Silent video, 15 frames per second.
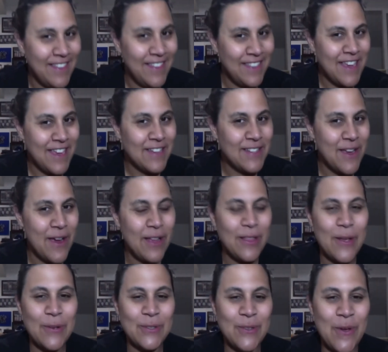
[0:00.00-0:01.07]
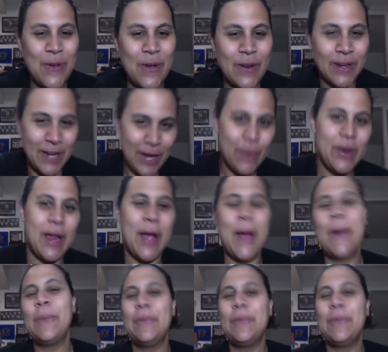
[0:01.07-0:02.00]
There's our hello song. Here we go.